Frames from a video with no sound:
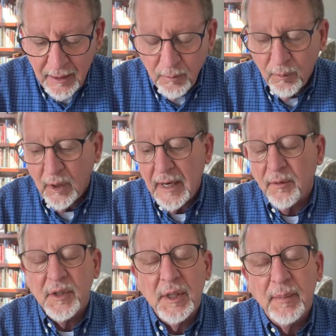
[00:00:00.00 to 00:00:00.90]

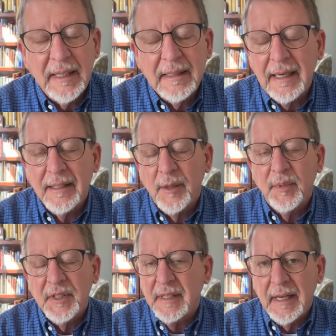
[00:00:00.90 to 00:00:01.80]
Whenever somebody stands up
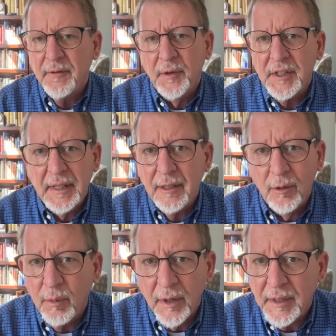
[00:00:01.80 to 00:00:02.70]
and says, every
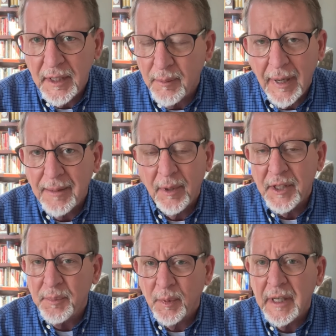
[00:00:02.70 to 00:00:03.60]
single word in the Bible
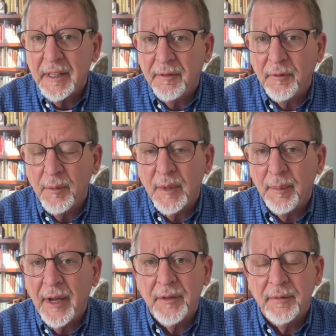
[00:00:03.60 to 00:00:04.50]
is breathed from the
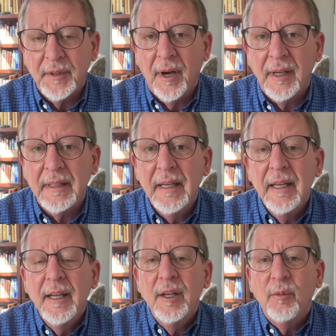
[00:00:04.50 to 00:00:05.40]
mouth of God,
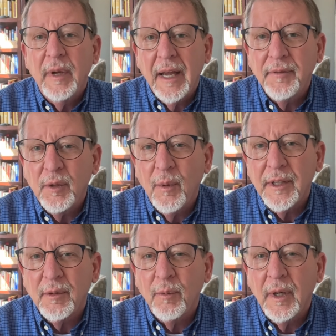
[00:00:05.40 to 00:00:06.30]
we have to
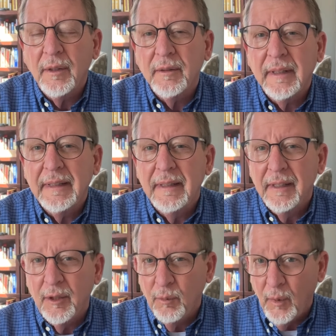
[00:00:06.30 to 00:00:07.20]
wonder, well,
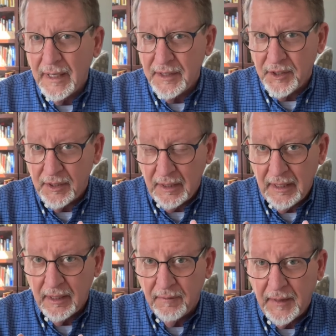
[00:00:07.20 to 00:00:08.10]
the ones
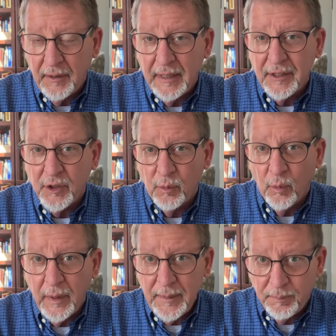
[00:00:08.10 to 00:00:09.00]
in the variants
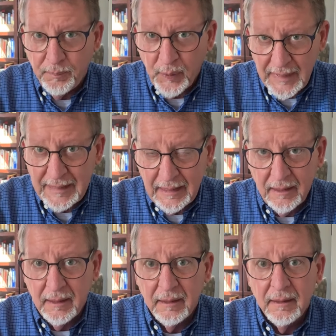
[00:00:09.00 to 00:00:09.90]
we
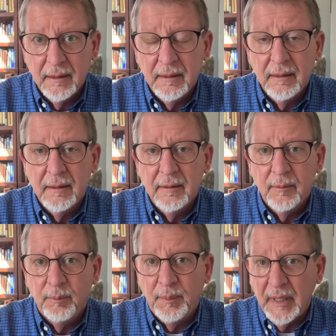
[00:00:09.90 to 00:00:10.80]
printed,
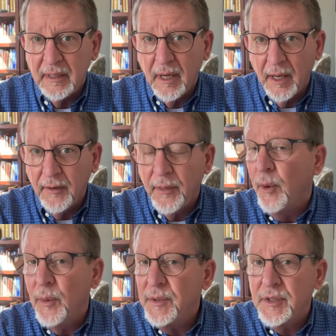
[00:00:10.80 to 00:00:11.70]
but not
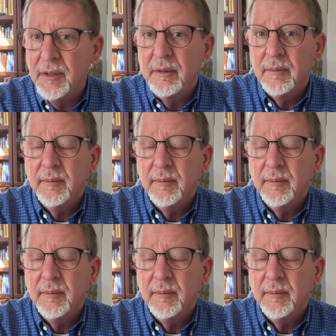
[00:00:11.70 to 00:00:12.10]
those?